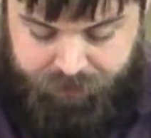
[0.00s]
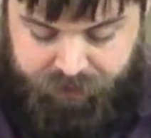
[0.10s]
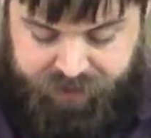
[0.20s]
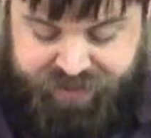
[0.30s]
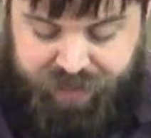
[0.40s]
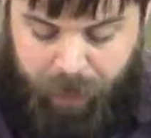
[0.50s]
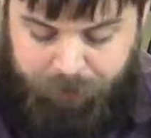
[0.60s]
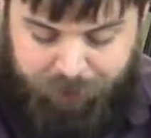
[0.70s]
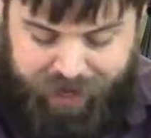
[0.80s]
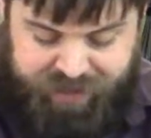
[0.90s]
These
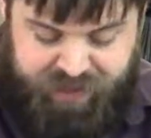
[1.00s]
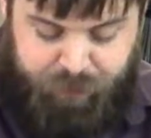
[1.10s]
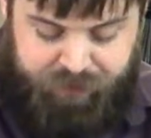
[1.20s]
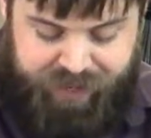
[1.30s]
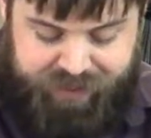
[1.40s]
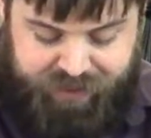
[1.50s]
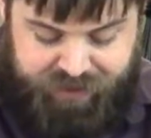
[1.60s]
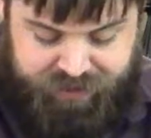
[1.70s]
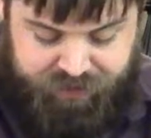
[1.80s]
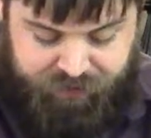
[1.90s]
compromises prevent
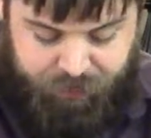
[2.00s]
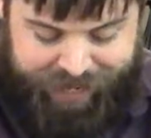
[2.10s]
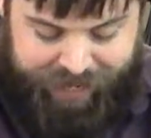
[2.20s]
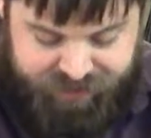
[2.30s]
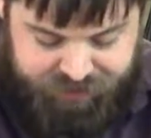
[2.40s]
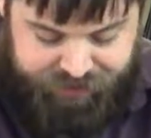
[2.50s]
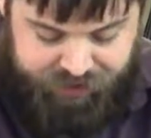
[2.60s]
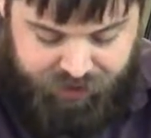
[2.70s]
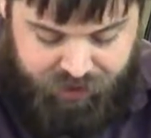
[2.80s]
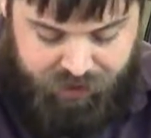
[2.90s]
us from answering the
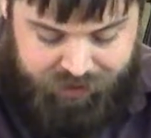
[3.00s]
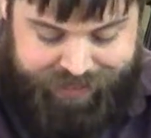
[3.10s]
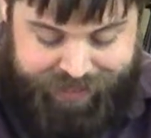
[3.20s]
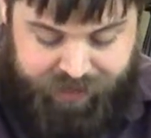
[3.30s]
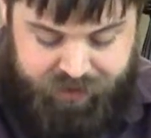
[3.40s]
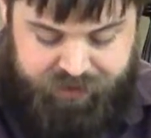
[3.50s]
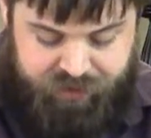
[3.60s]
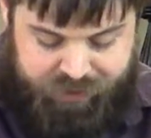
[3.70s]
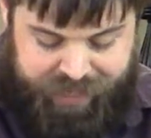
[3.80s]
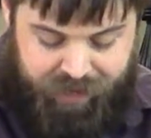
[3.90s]
call in
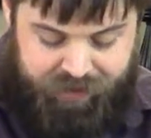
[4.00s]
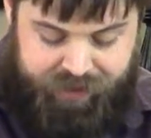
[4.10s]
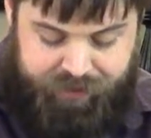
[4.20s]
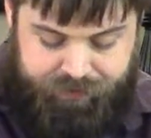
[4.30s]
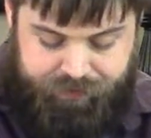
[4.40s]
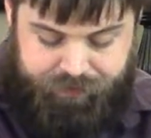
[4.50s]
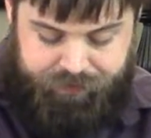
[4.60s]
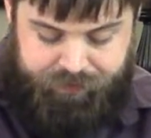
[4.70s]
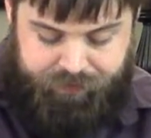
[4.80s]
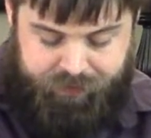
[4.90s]
totality.
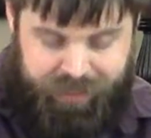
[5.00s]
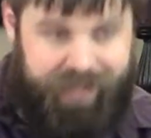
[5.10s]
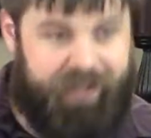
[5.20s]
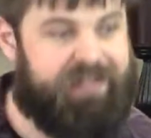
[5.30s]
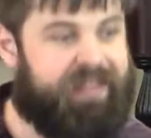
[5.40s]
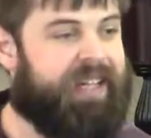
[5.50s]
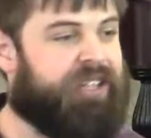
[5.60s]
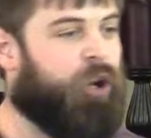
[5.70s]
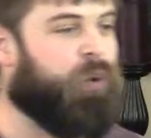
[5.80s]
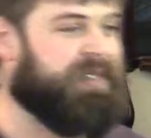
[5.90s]
And here's the thing
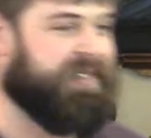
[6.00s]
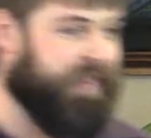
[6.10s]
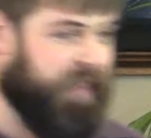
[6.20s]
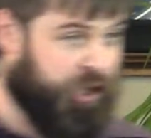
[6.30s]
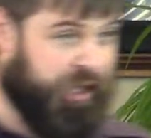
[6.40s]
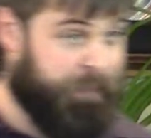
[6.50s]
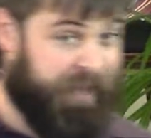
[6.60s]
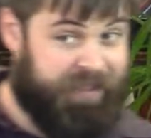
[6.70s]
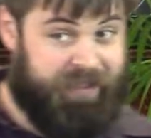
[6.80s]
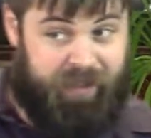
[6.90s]
don't say that you're
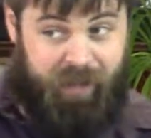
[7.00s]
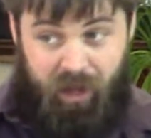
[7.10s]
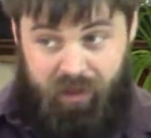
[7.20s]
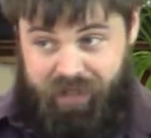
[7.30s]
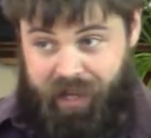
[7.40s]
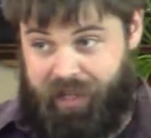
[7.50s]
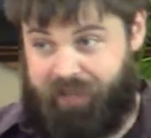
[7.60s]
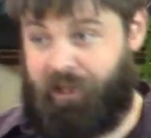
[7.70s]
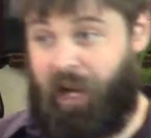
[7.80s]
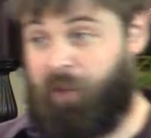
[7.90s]
committed to the call of God
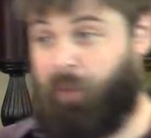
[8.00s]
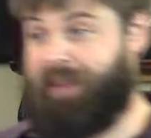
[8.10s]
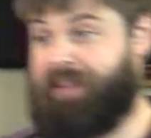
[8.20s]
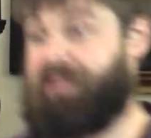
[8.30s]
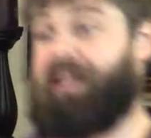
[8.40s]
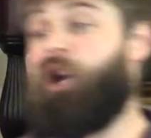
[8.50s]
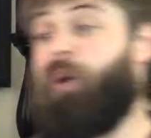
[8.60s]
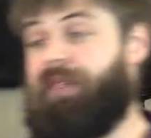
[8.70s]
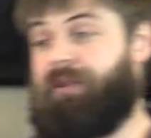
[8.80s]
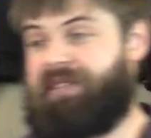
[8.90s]
if you're unwilling to let go
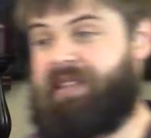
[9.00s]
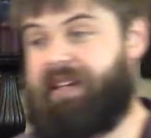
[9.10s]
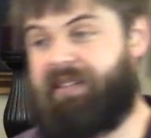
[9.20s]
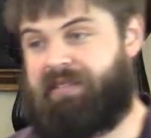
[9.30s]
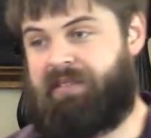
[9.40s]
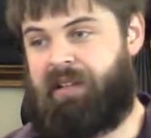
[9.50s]
of those things.